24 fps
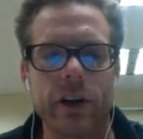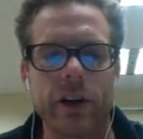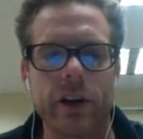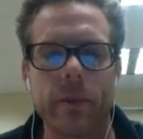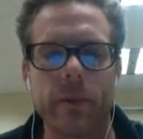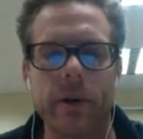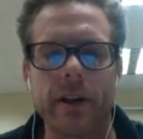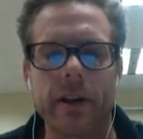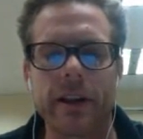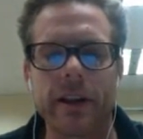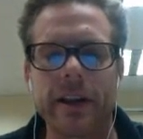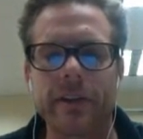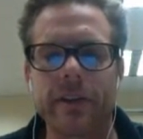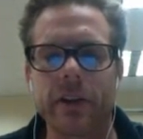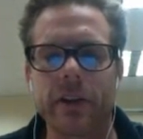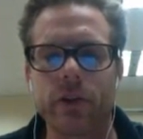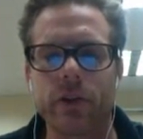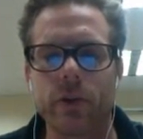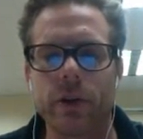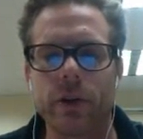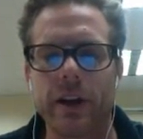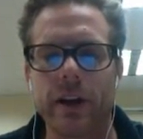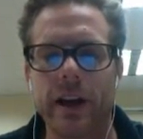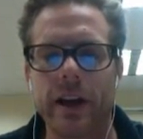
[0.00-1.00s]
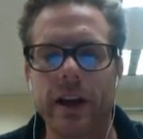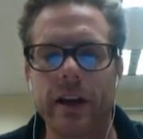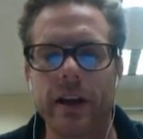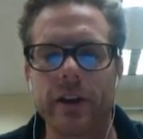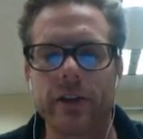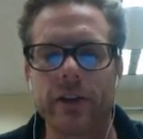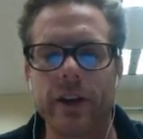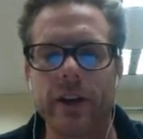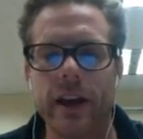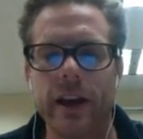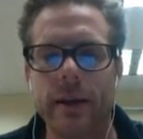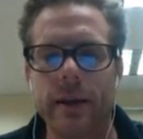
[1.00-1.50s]
I'm going to leave this one
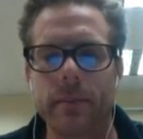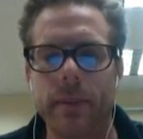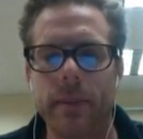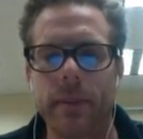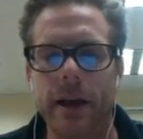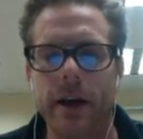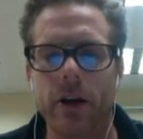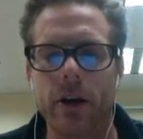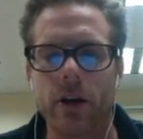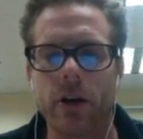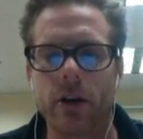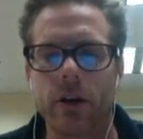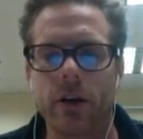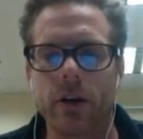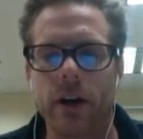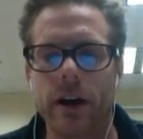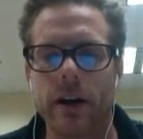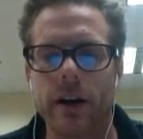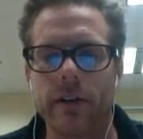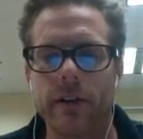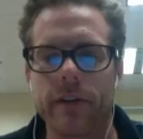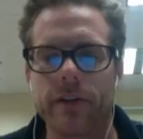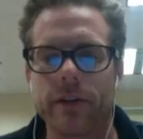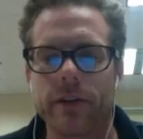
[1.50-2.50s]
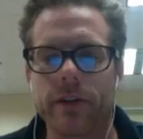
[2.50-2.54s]
as a paragraph.